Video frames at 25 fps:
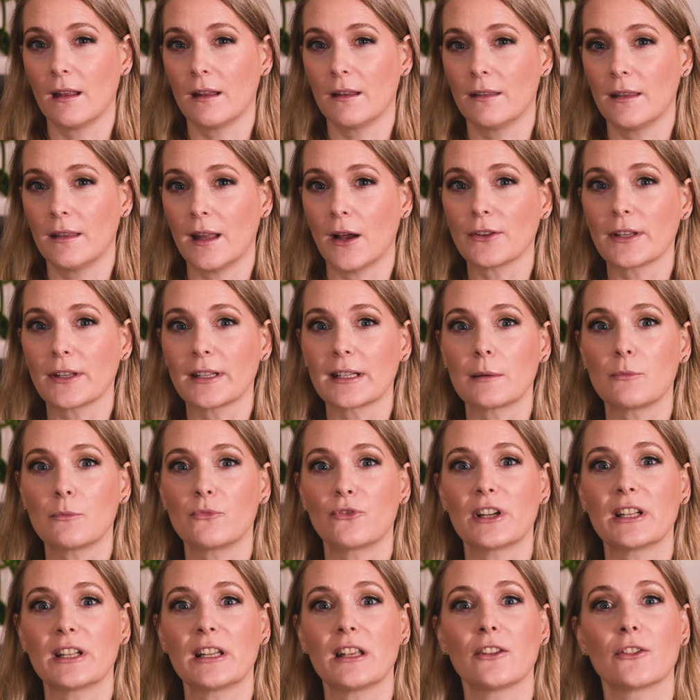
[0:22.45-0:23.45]
Now that I'm
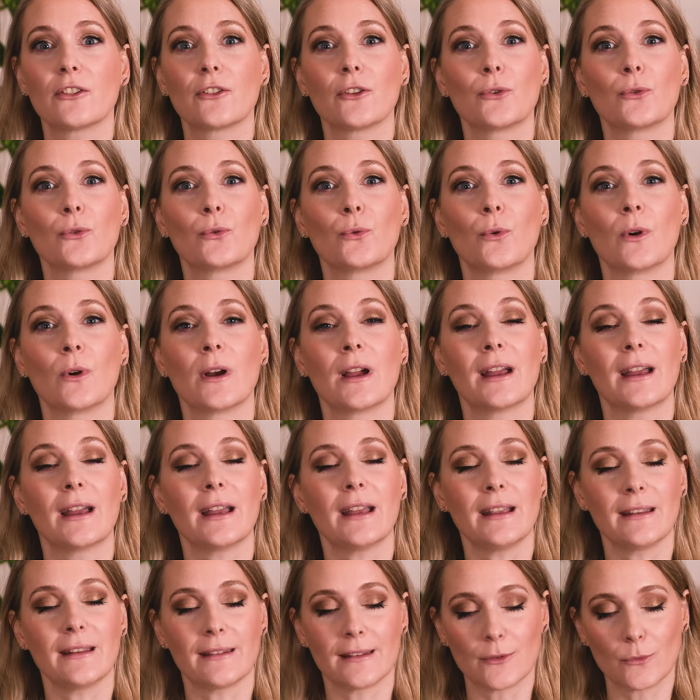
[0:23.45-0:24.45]
ready though,
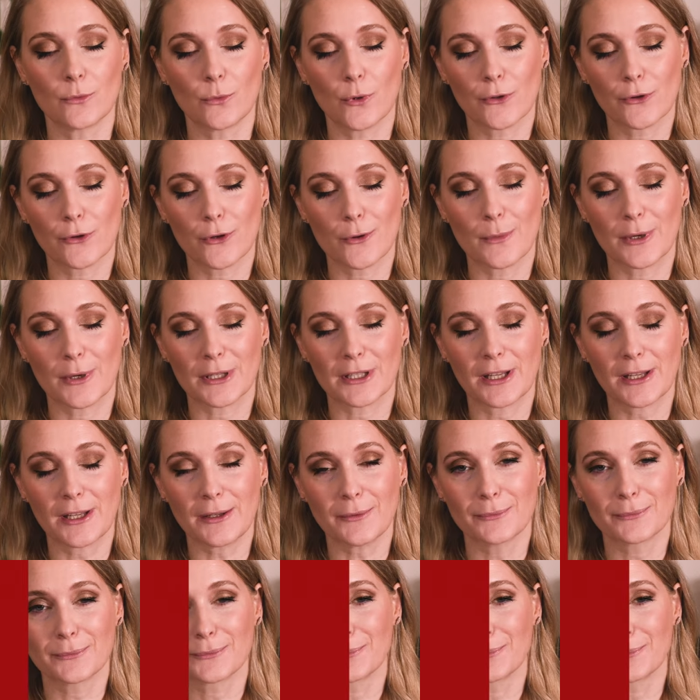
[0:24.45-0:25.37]
is it worth your money?